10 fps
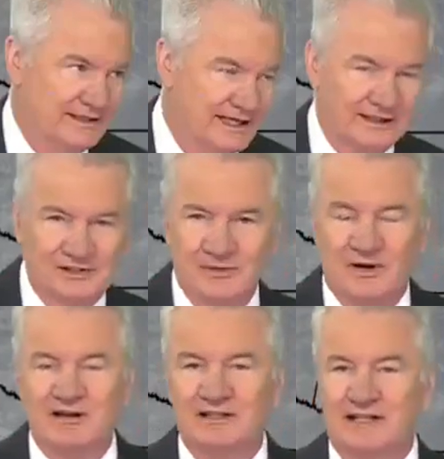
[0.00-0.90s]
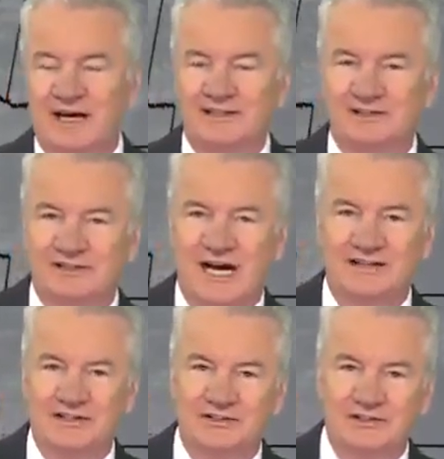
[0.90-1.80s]
Nicholas apparently likes the
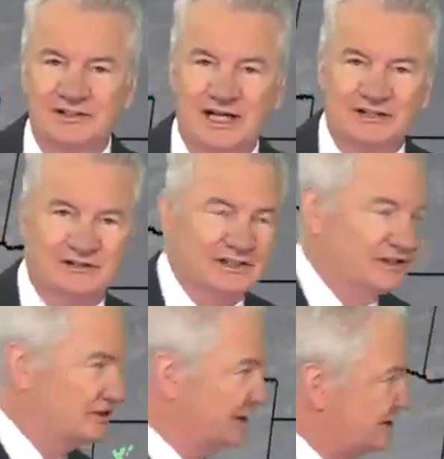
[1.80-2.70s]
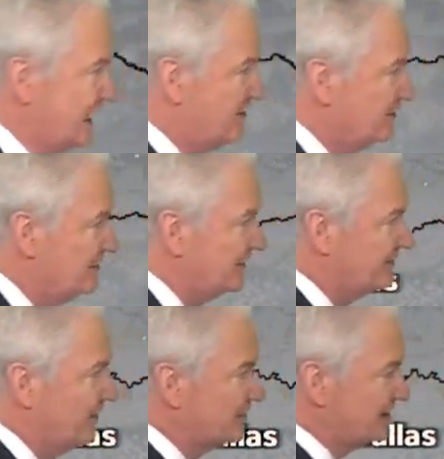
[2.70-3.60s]
southeastern states because it's just not moving,
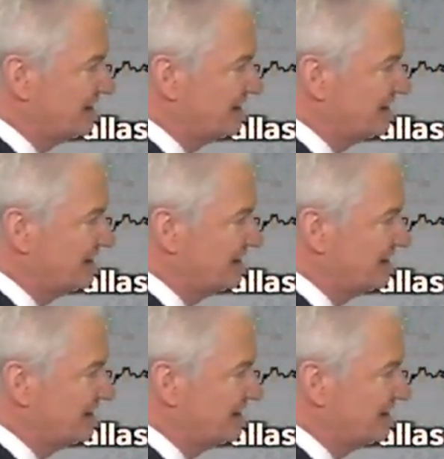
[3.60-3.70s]
folks.